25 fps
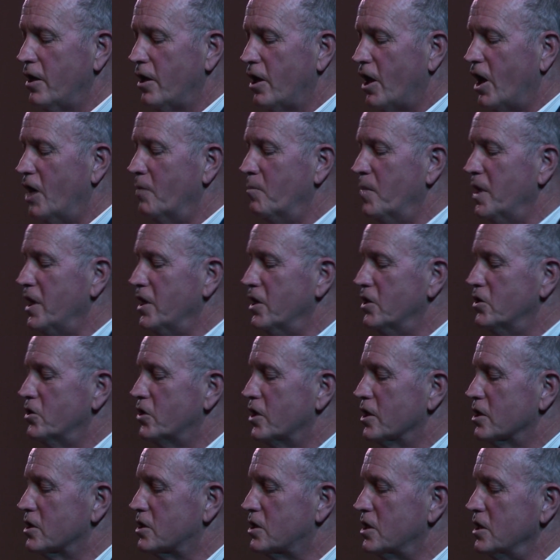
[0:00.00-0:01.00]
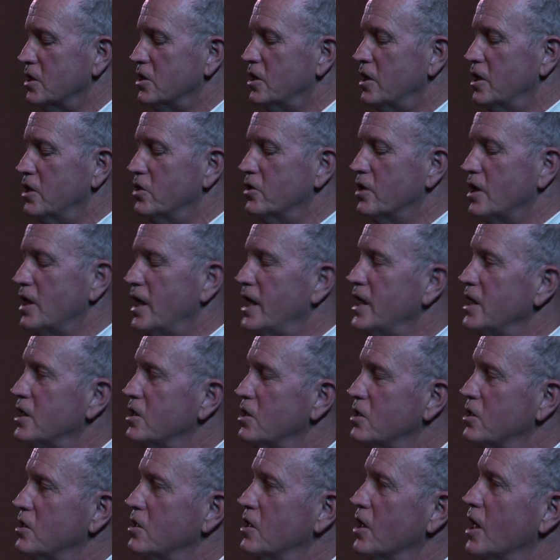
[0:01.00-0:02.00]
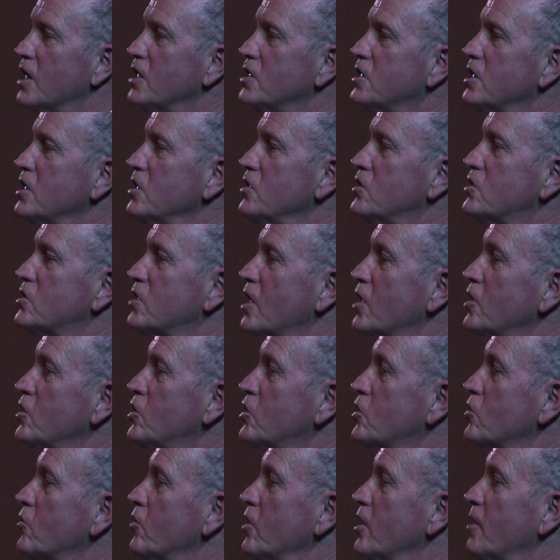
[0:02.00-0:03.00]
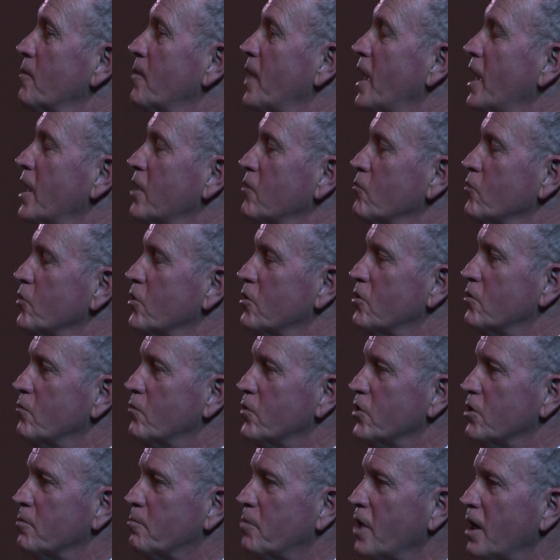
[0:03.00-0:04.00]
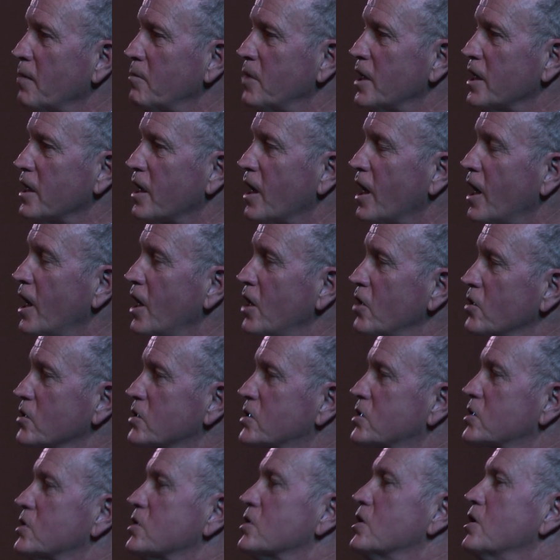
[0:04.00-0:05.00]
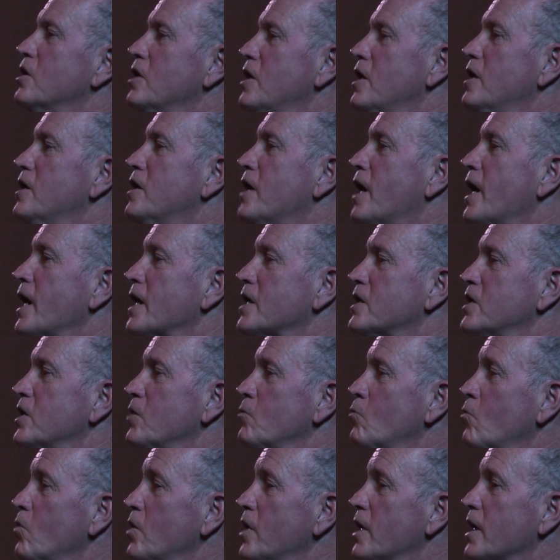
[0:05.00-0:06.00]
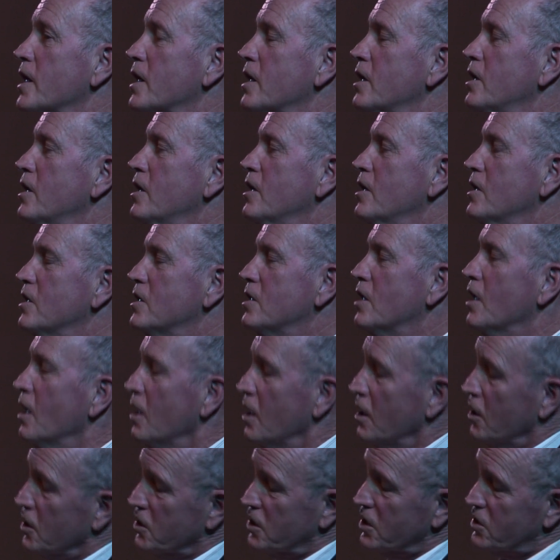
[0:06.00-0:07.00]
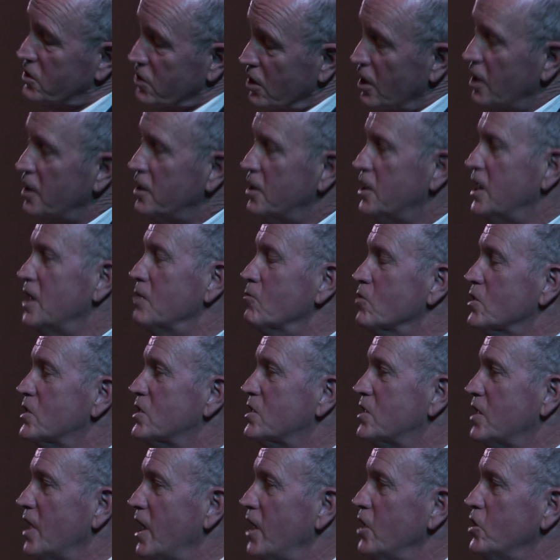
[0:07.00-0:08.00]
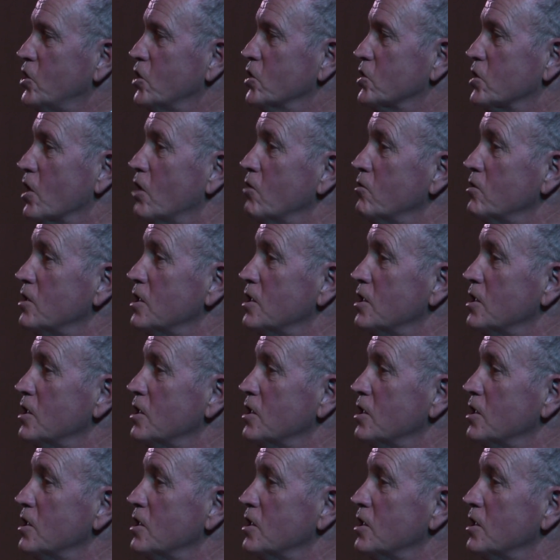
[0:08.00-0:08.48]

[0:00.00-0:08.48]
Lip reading: I mean that in the late 19th century, a man with a public house in Hackney Wick decided he would stage his own